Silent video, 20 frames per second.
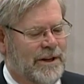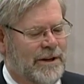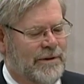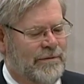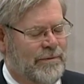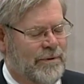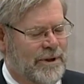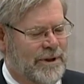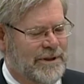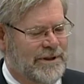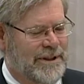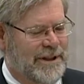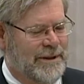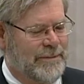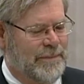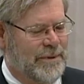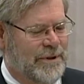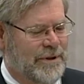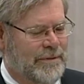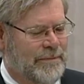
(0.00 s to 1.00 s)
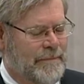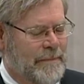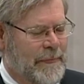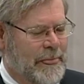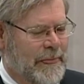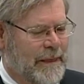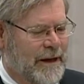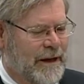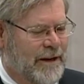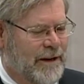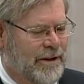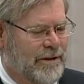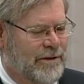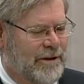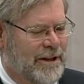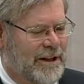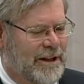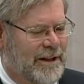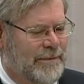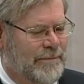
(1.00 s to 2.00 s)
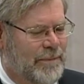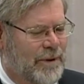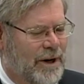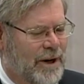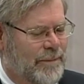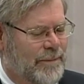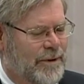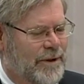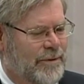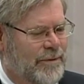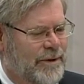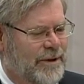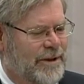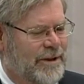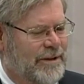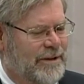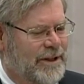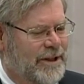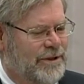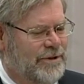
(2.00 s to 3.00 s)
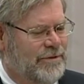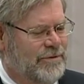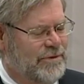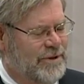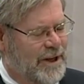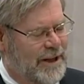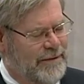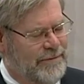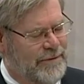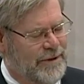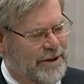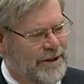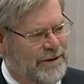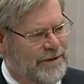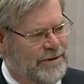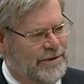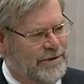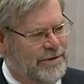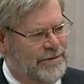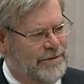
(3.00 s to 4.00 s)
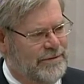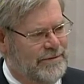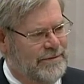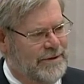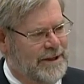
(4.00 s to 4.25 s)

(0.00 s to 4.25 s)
For example, on underclaimed property, one of the issues I've run into